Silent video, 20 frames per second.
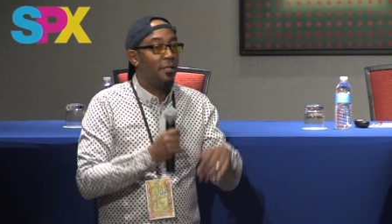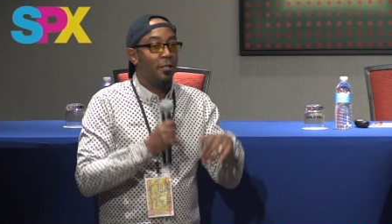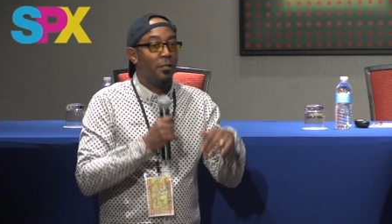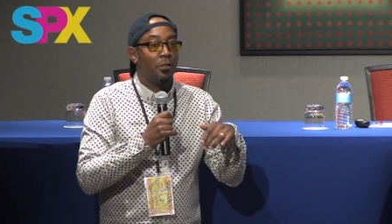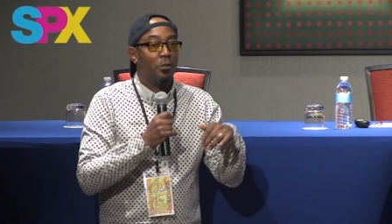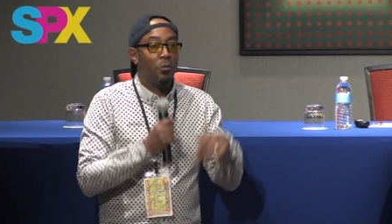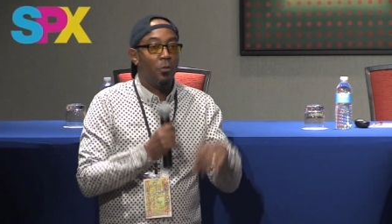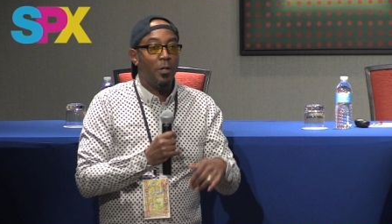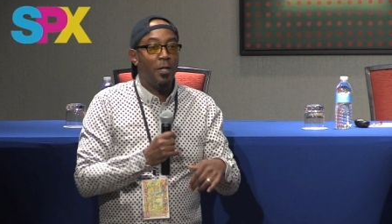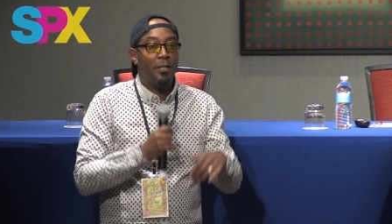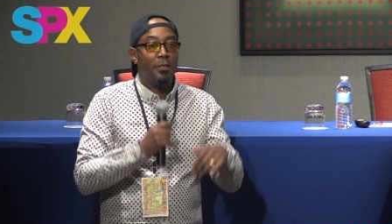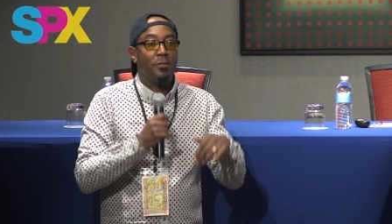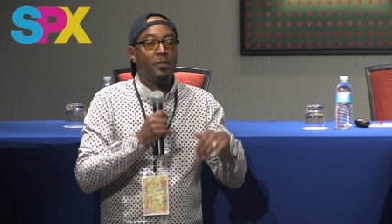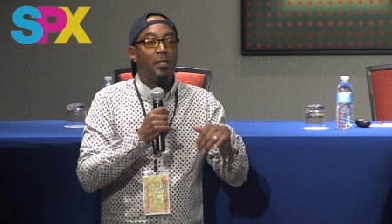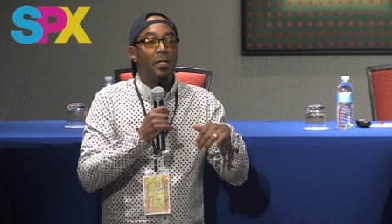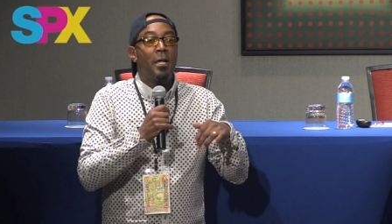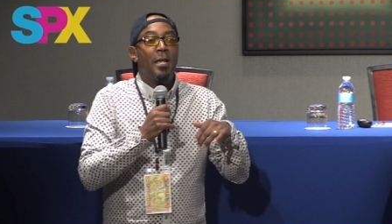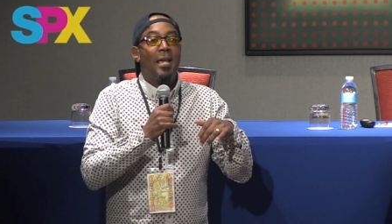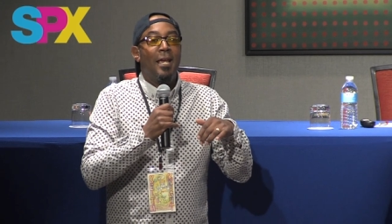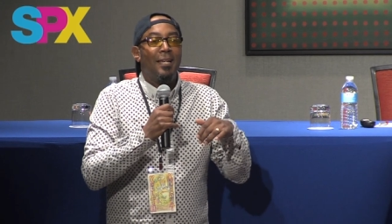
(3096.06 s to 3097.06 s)
in the
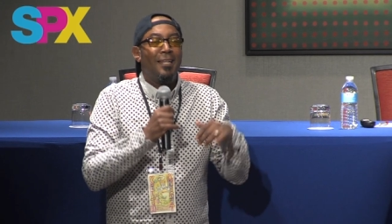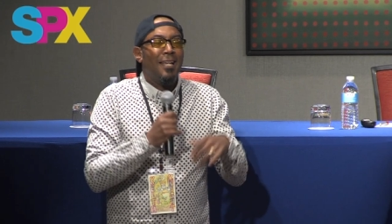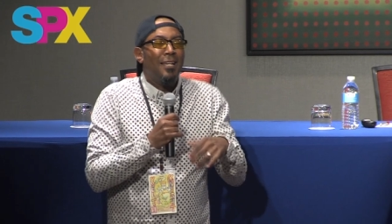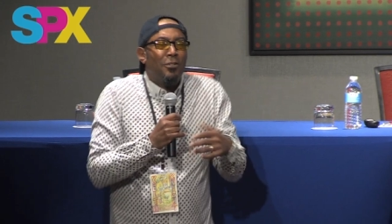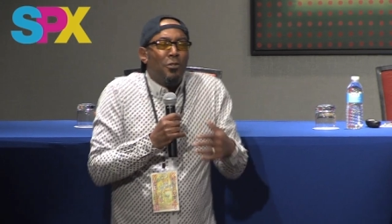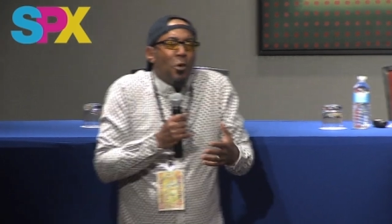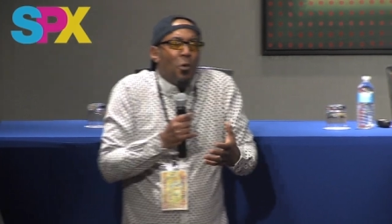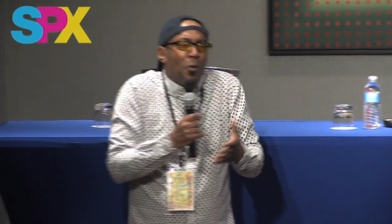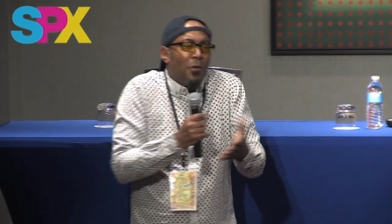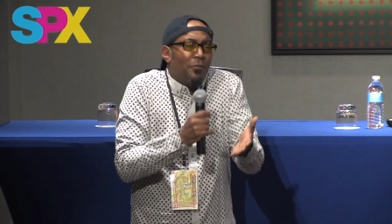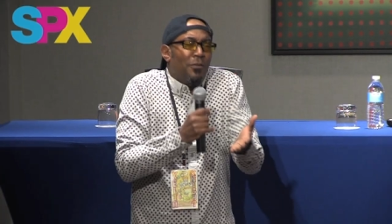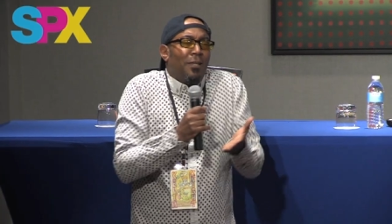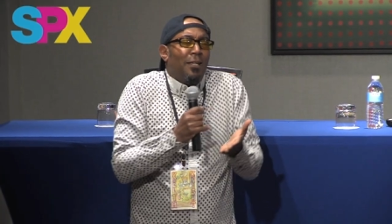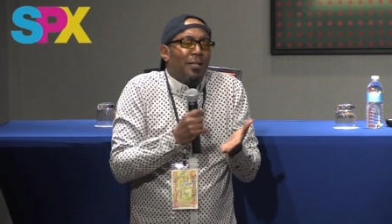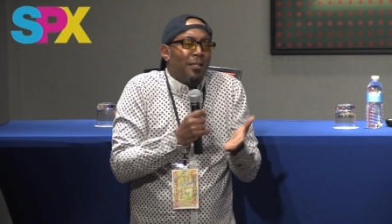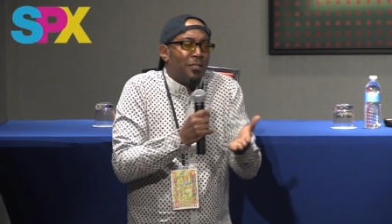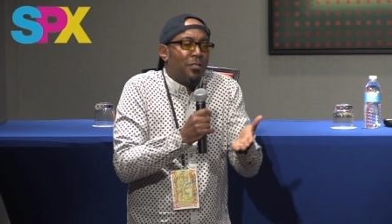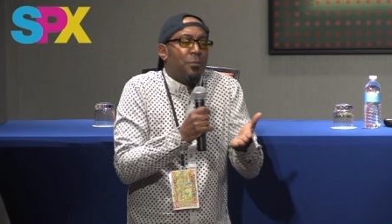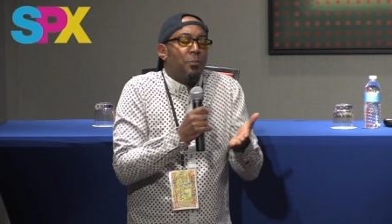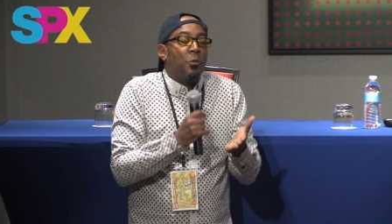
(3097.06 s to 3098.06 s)
crates. And I know
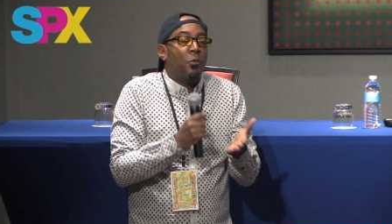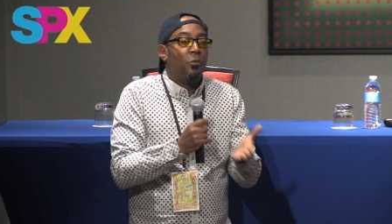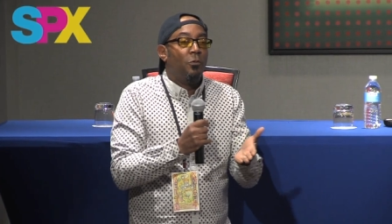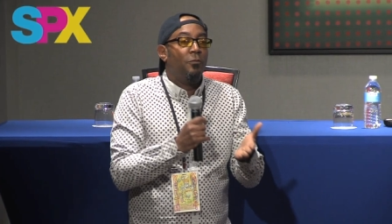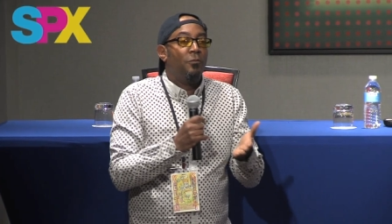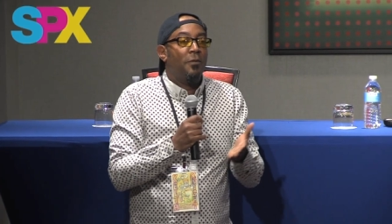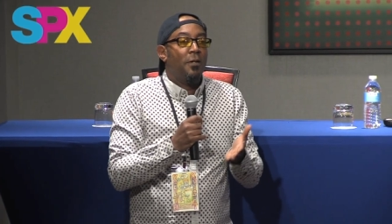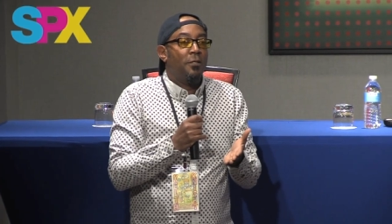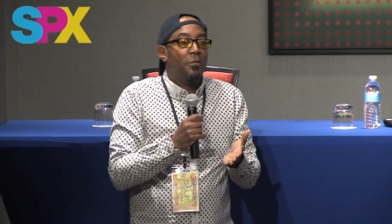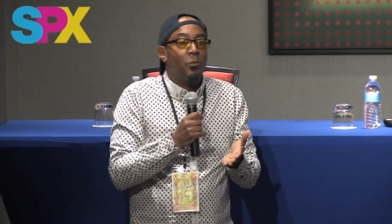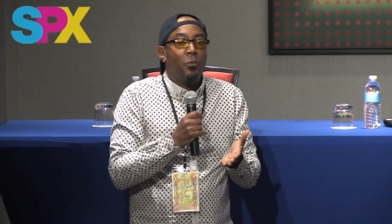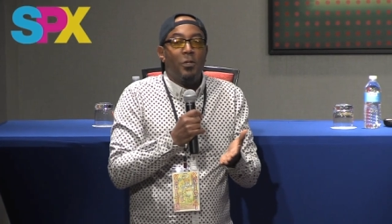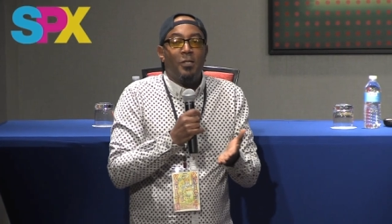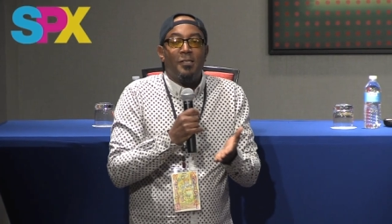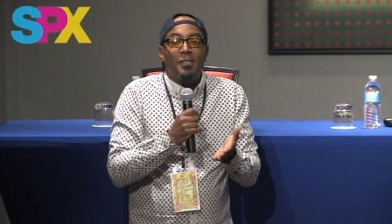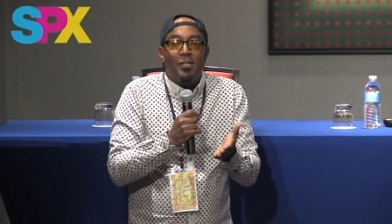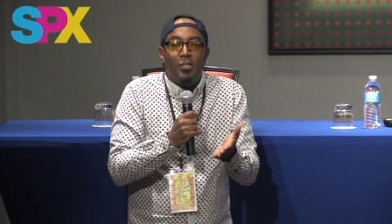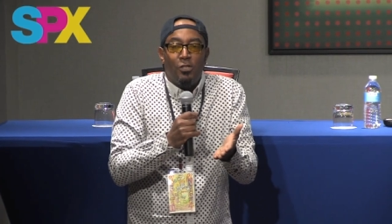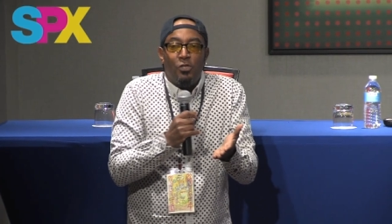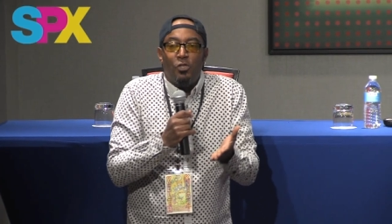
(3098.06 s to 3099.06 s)
everything is spoon-fed to
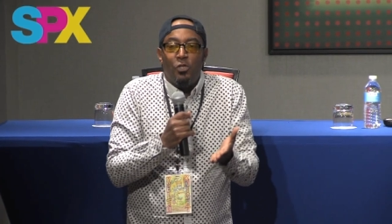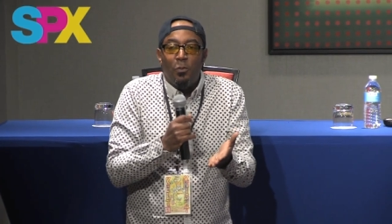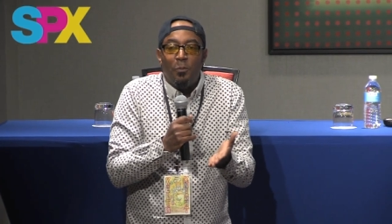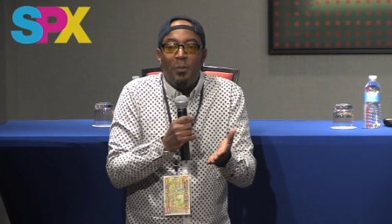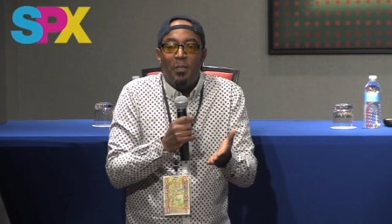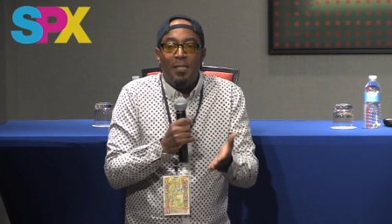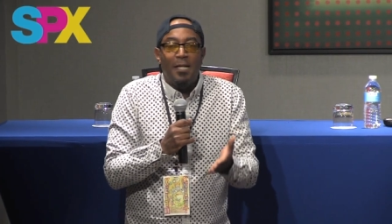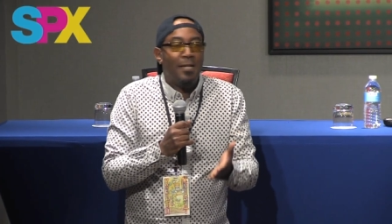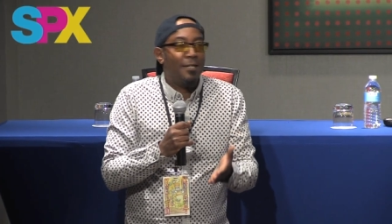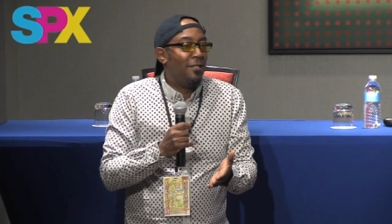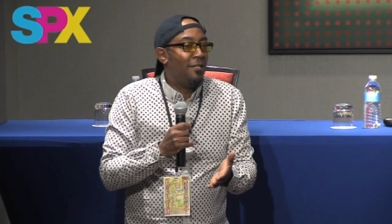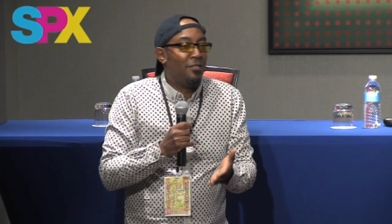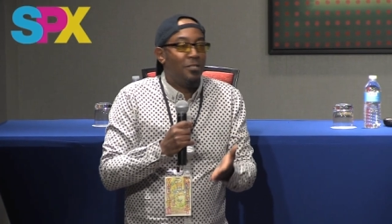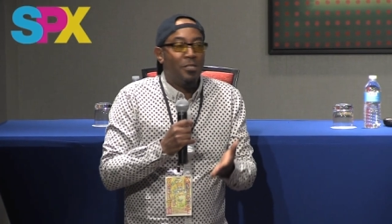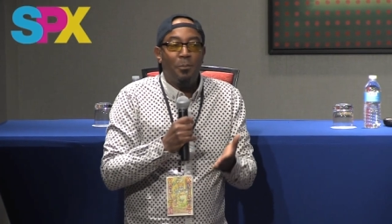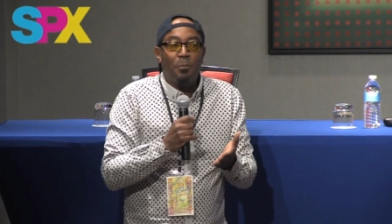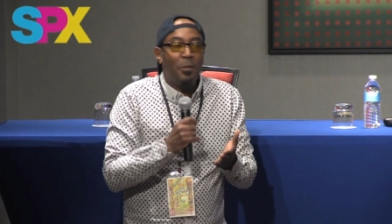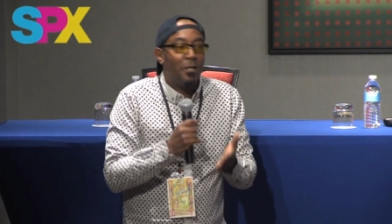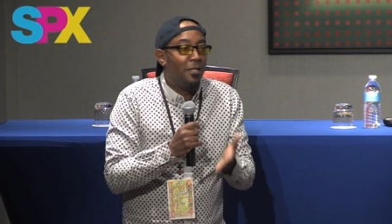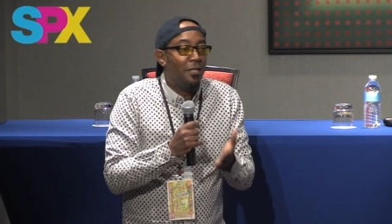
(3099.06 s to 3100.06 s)
us, and it should be that
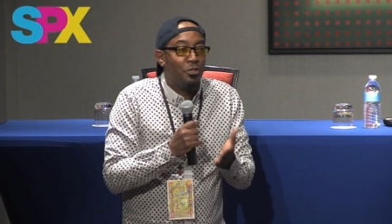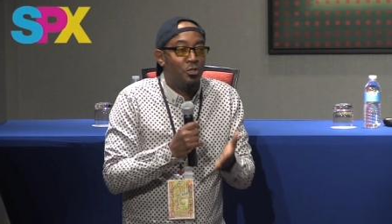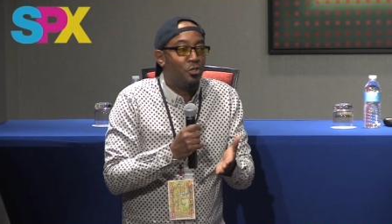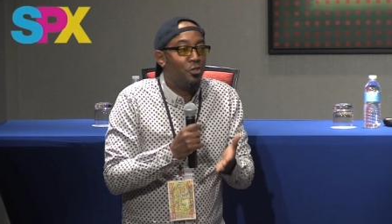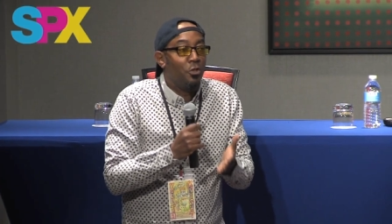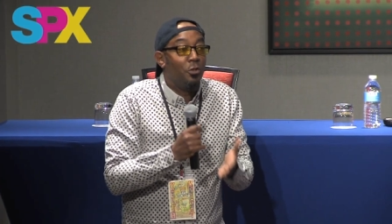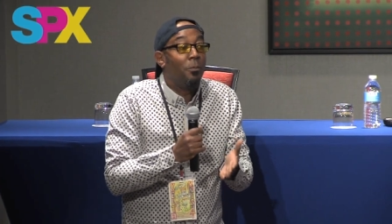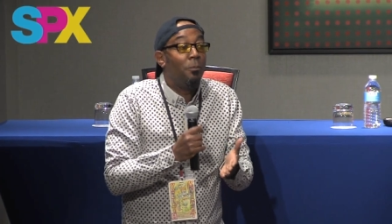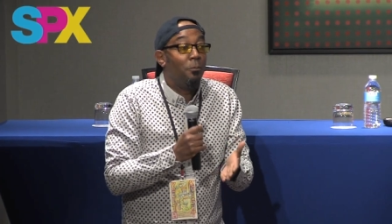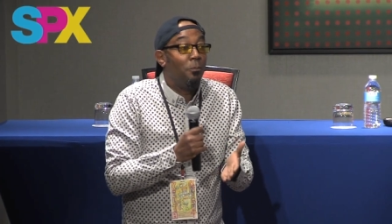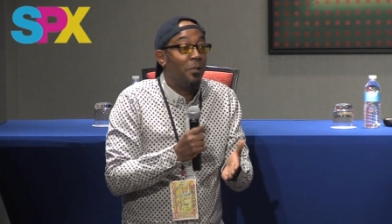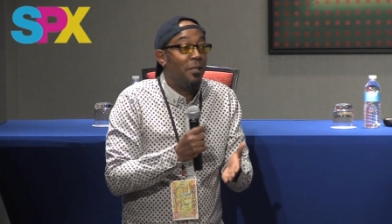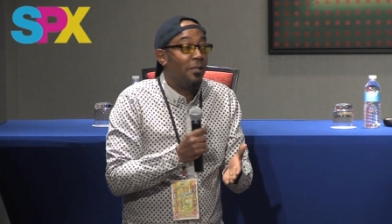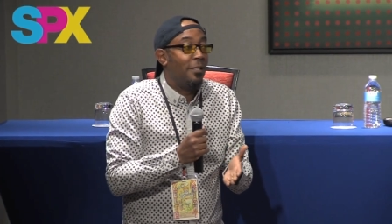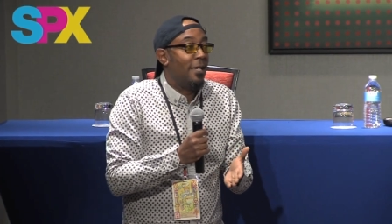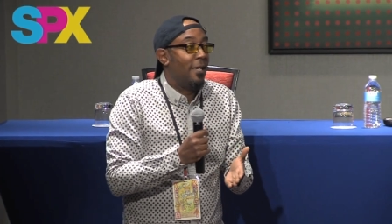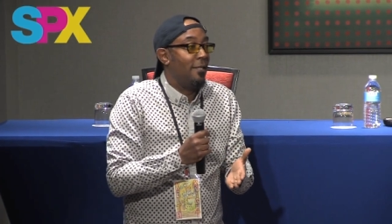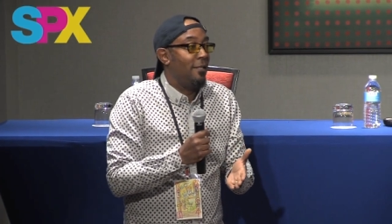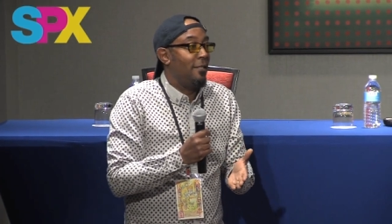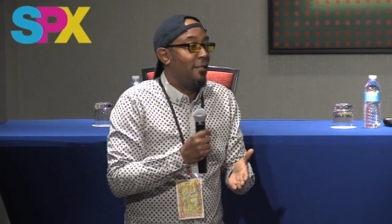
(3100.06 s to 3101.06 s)
easy, but it shouldn't be
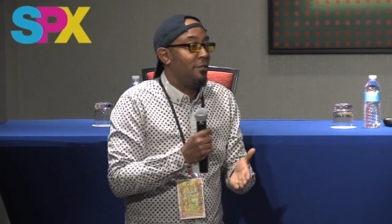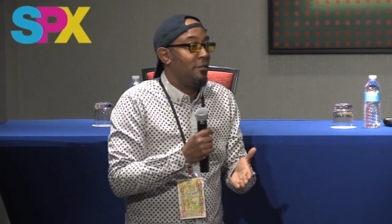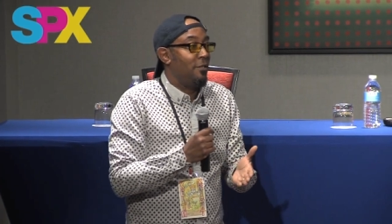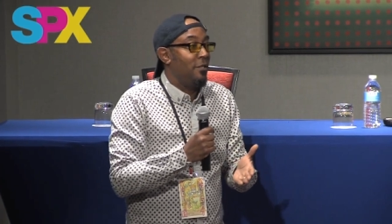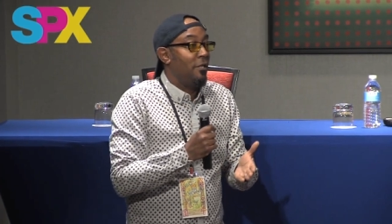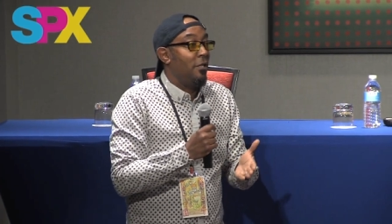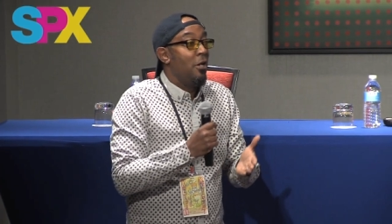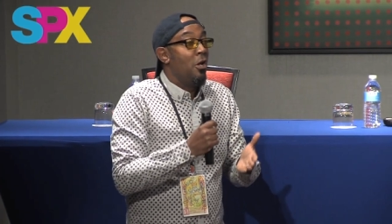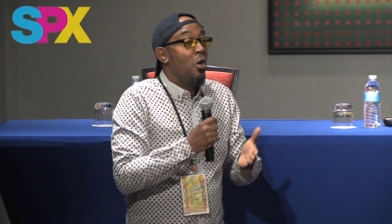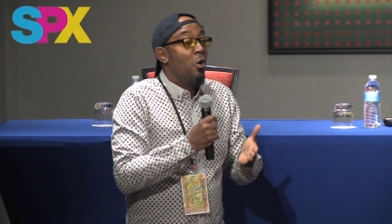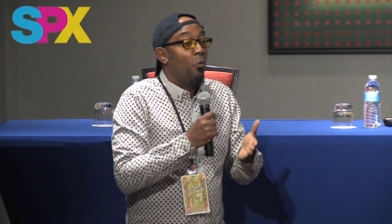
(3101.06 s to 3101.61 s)
that easy.